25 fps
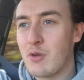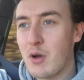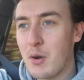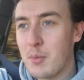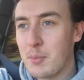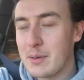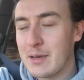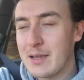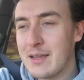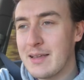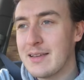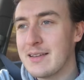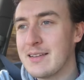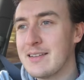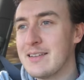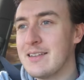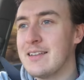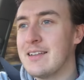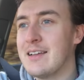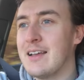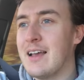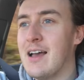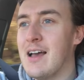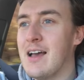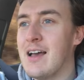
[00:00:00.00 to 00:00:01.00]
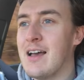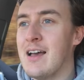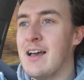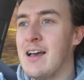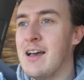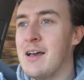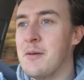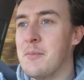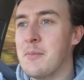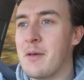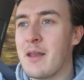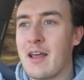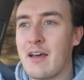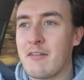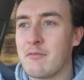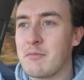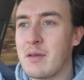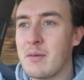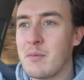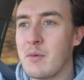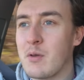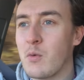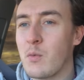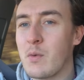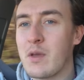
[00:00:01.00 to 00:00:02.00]
properly um, and have
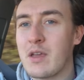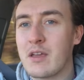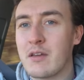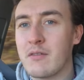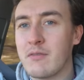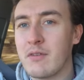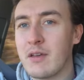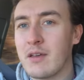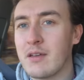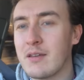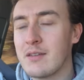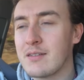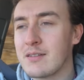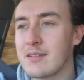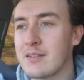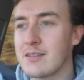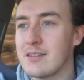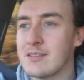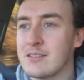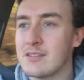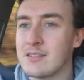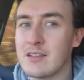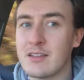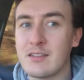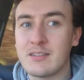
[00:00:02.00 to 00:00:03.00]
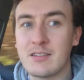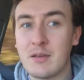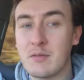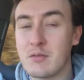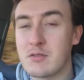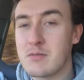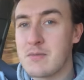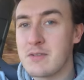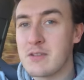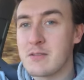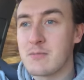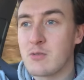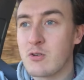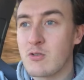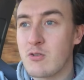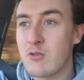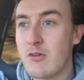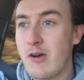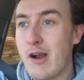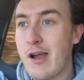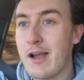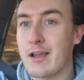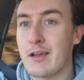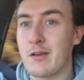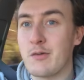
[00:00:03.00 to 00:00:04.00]
maybe a week of it because there seems to be some
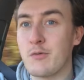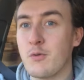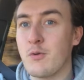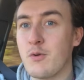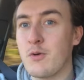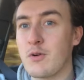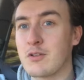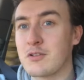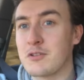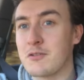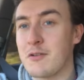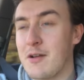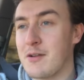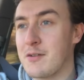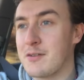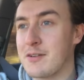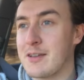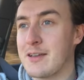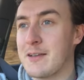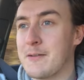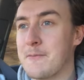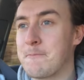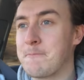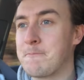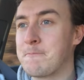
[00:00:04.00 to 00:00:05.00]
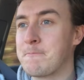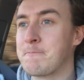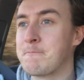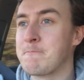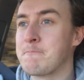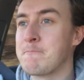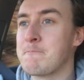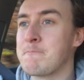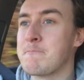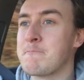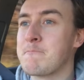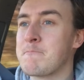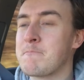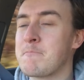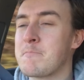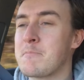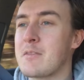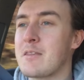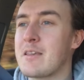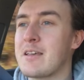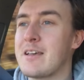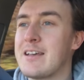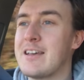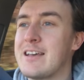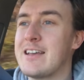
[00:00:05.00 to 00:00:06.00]
cracking walks around here.
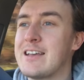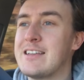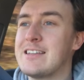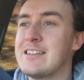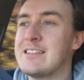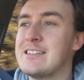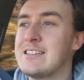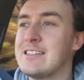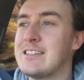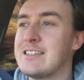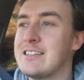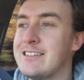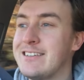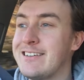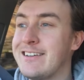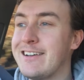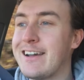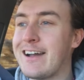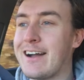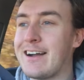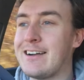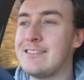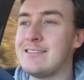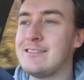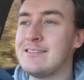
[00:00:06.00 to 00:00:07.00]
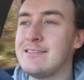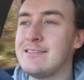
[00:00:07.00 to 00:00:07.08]
And yeah,